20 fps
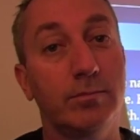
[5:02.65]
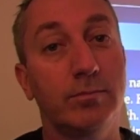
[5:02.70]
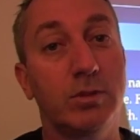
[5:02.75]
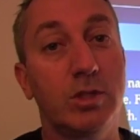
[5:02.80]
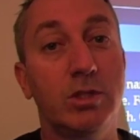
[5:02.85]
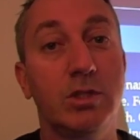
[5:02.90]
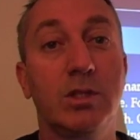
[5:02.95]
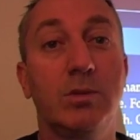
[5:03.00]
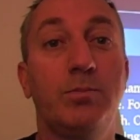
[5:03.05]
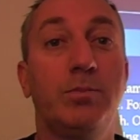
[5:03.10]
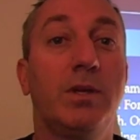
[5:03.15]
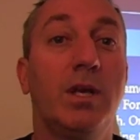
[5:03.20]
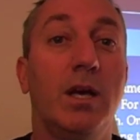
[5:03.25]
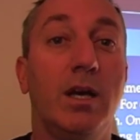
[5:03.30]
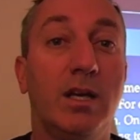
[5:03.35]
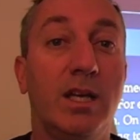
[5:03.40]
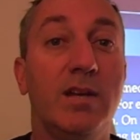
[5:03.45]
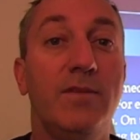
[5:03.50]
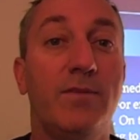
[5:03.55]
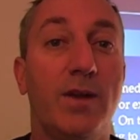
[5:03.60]
Just a
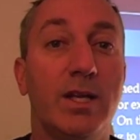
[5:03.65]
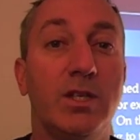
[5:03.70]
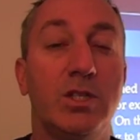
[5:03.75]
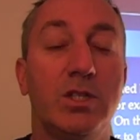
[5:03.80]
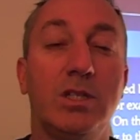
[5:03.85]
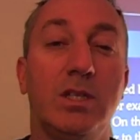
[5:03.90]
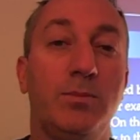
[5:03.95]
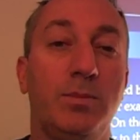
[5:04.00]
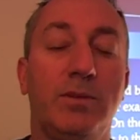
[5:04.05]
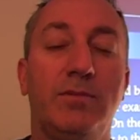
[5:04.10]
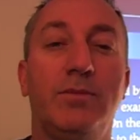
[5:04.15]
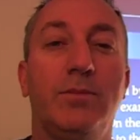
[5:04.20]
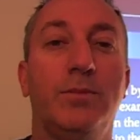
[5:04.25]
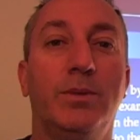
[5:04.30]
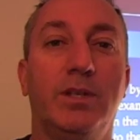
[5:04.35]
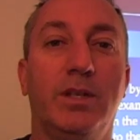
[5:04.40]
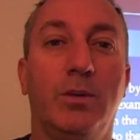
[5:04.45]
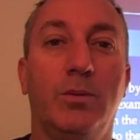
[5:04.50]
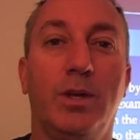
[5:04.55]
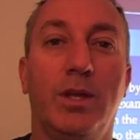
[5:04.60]
convention to be
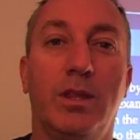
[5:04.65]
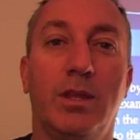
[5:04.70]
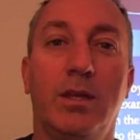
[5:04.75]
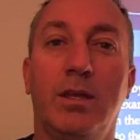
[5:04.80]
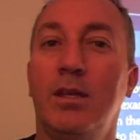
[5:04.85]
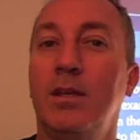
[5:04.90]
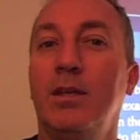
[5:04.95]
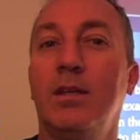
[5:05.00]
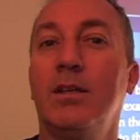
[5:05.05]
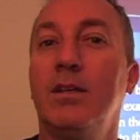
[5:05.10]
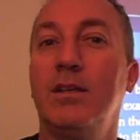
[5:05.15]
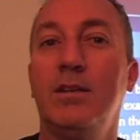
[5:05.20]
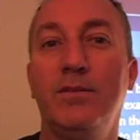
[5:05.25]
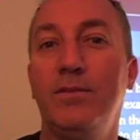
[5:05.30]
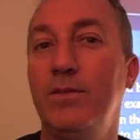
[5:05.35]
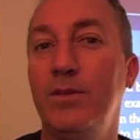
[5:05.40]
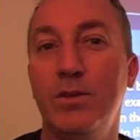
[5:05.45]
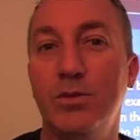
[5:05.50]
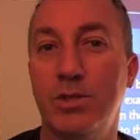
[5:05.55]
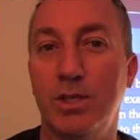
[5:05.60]
familiar with,
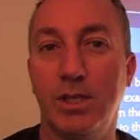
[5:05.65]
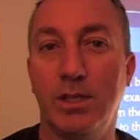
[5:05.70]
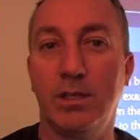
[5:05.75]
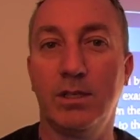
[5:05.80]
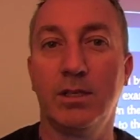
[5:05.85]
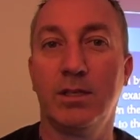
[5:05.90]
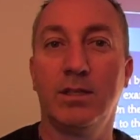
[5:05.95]
confusing